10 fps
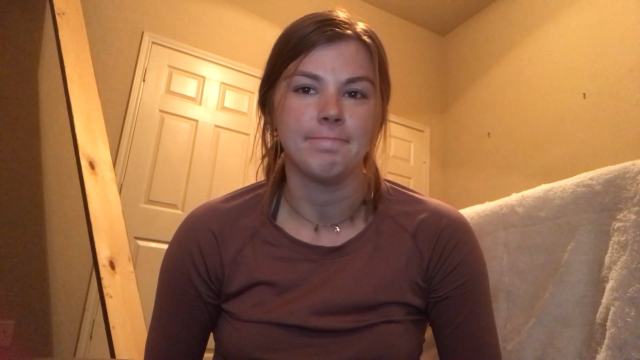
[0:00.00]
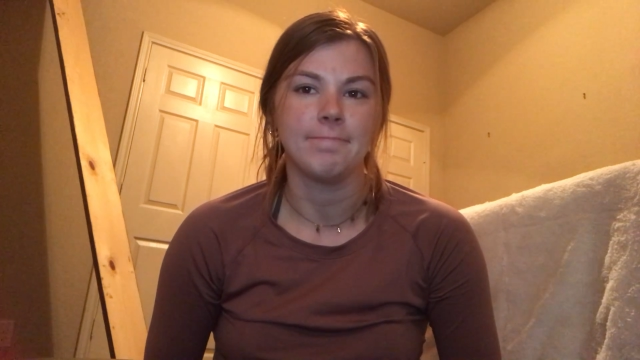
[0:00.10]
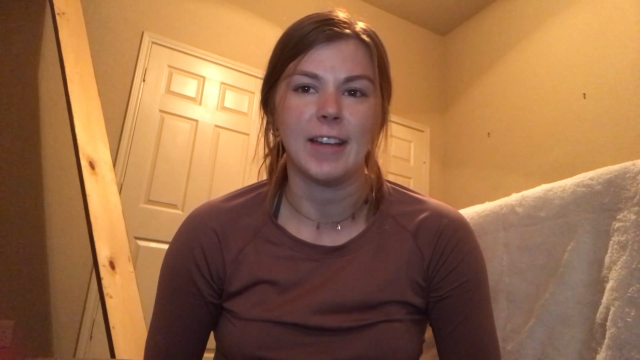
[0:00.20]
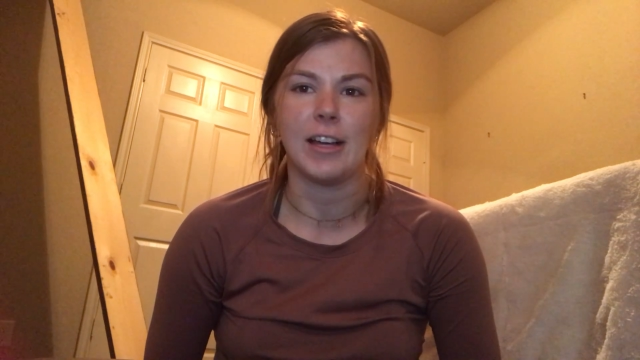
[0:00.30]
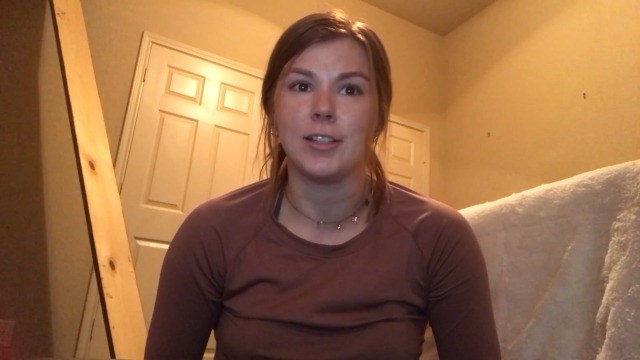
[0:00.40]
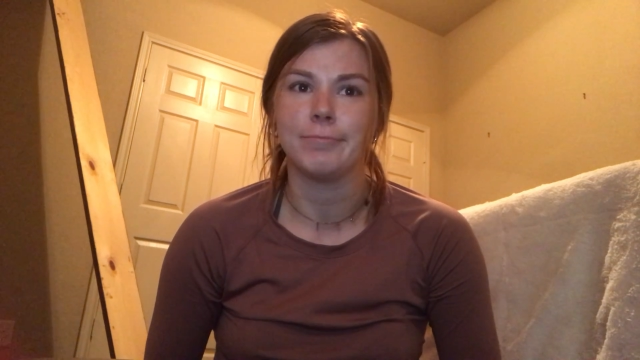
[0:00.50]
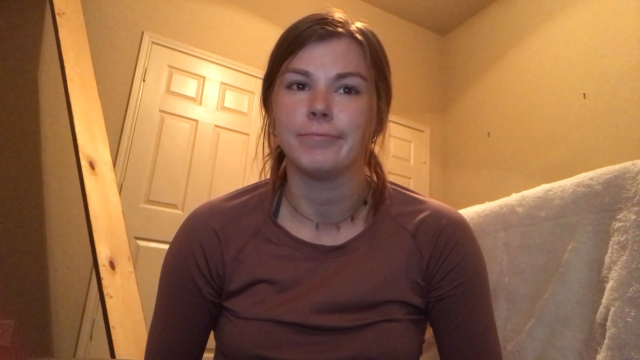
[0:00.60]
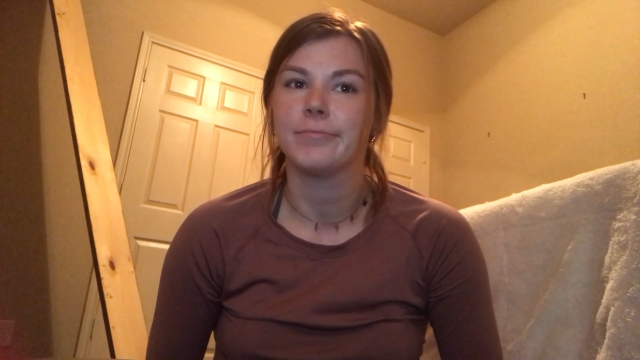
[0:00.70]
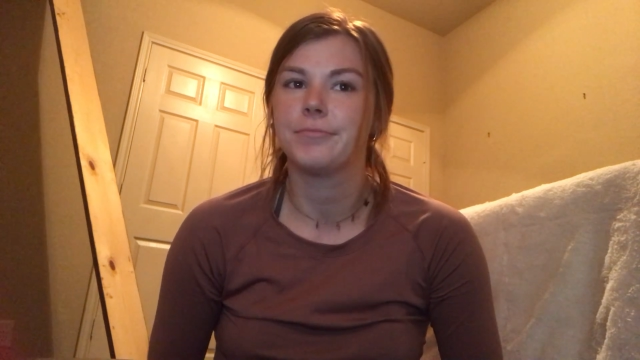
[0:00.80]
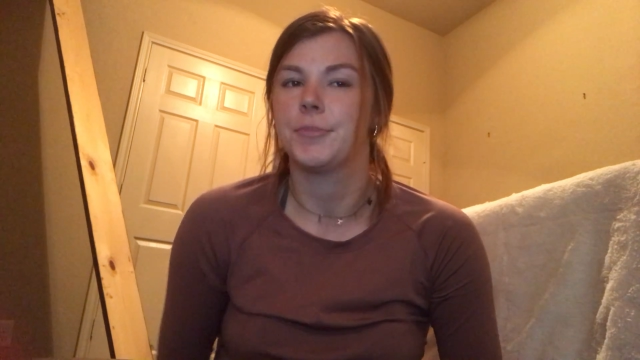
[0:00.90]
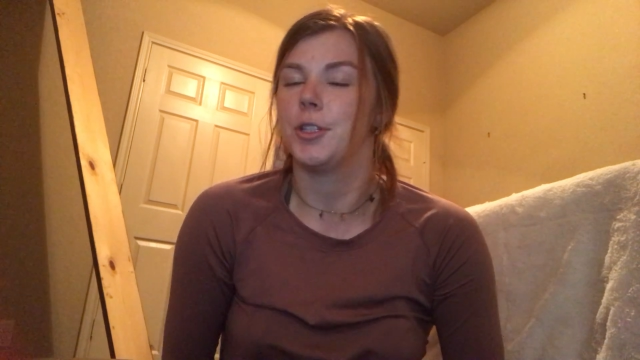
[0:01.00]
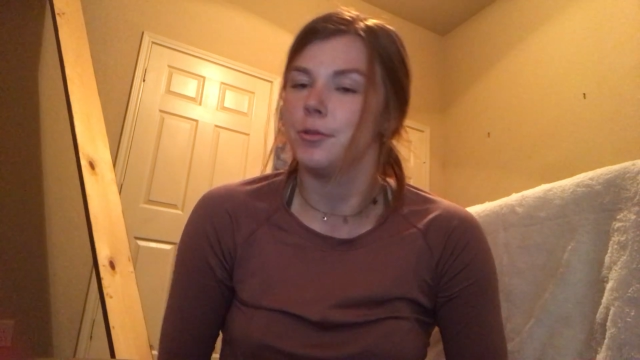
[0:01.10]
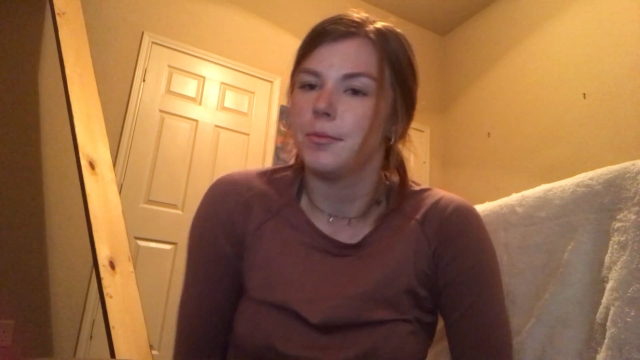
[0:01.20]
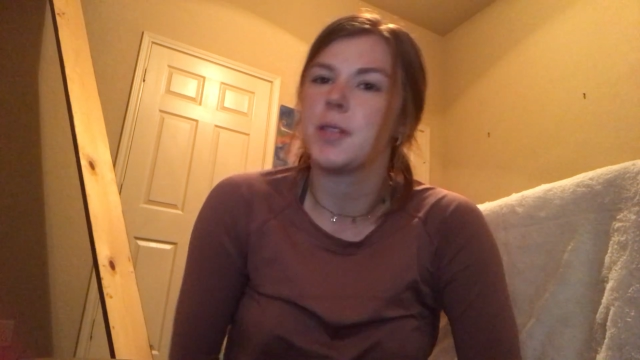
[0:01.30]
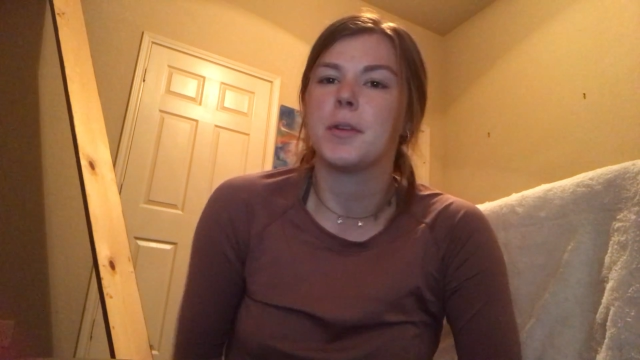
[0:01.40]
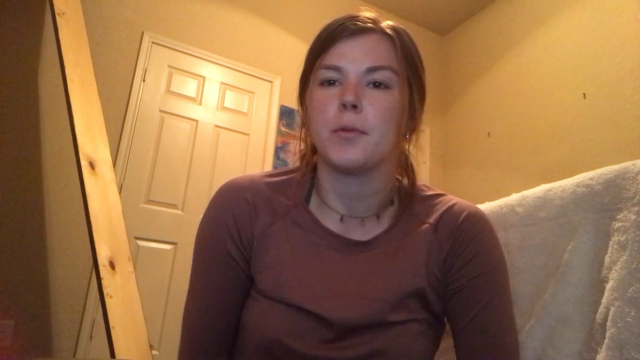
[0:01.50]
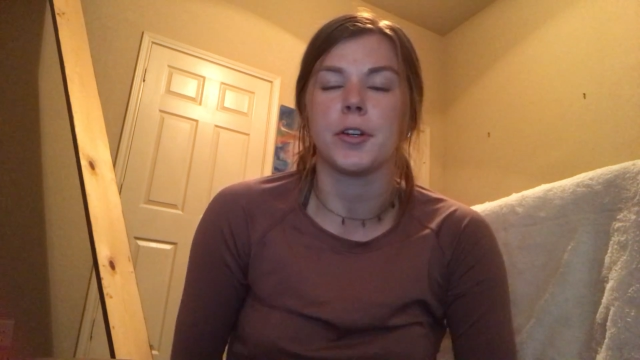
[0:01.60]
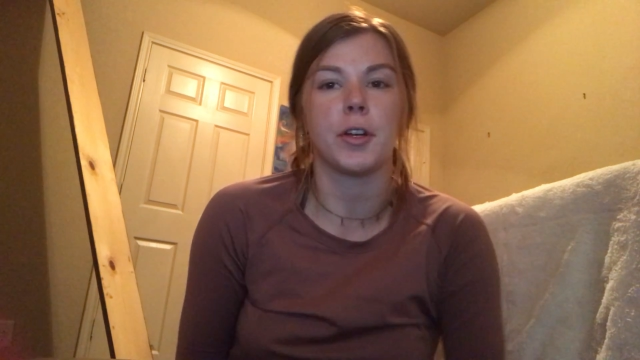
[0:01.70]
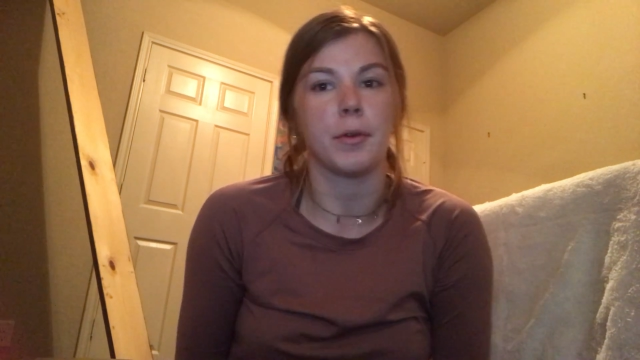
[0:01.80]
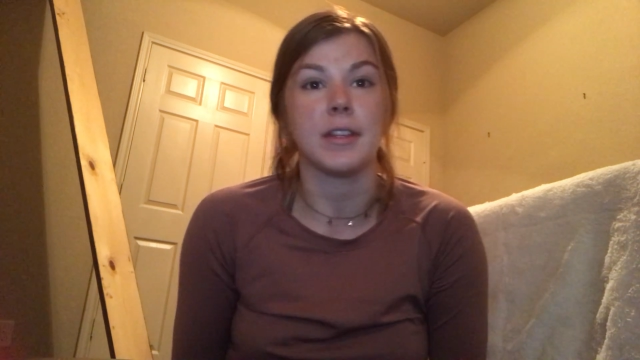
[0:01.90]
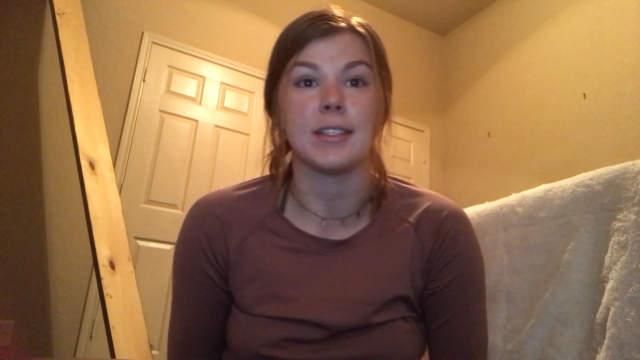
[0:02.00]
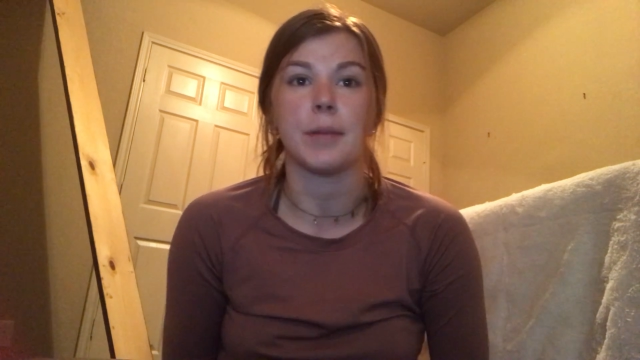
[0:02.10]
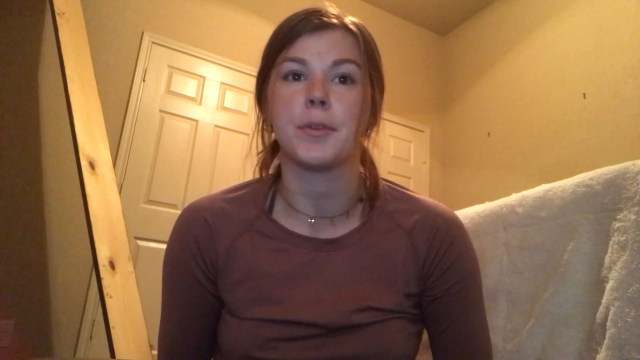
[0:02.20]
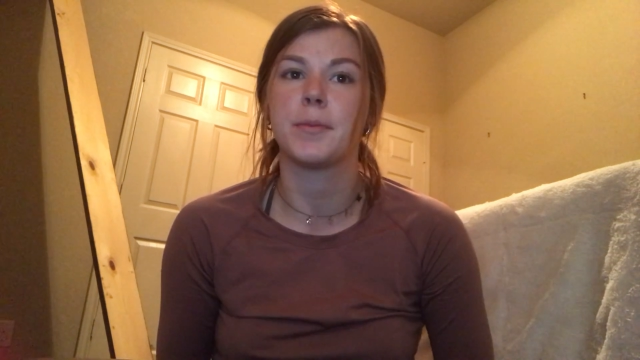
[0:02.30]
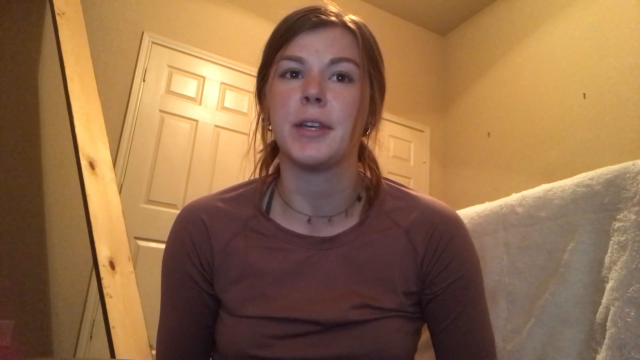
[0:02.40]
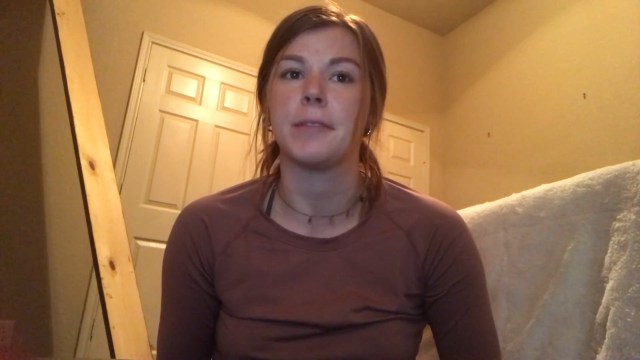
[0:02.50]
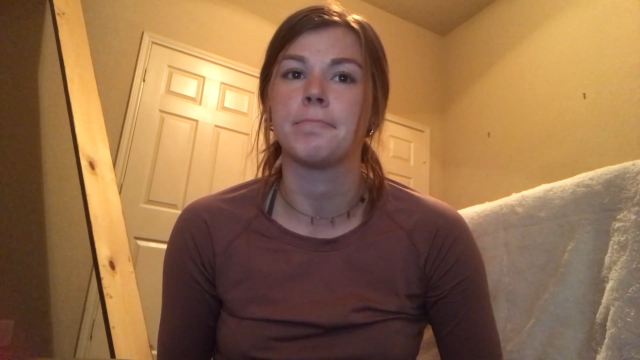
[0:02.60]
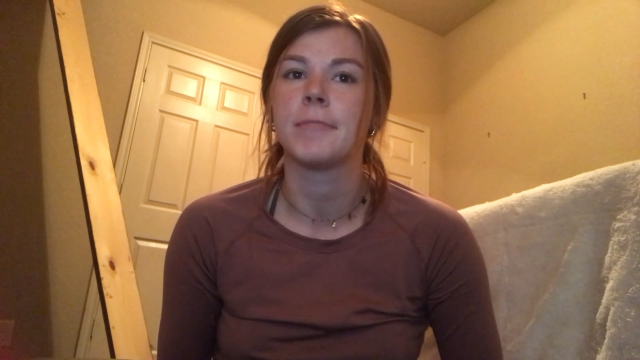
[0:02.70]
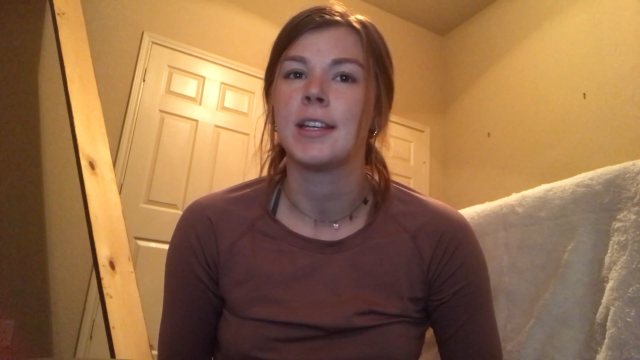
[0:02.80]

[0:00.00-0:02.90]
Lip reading: Now, you must be wondering what these numbers mean.